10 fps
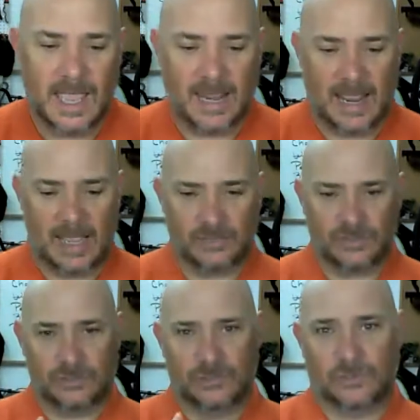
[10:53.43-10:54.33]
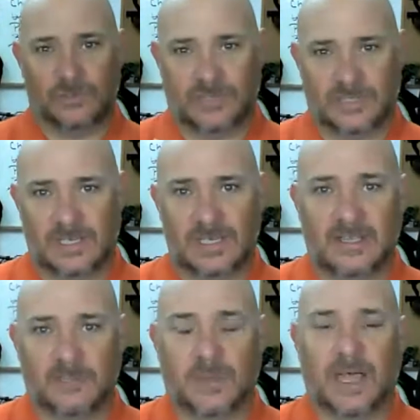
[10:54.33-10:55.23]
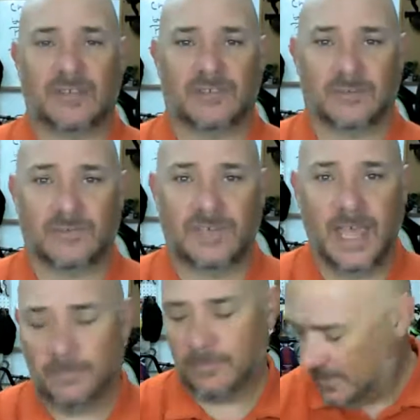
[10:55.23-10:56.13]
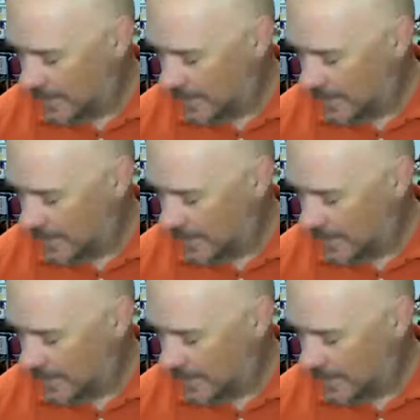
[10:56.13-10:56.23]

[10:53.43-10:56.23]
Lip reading: And as you see these positive steps,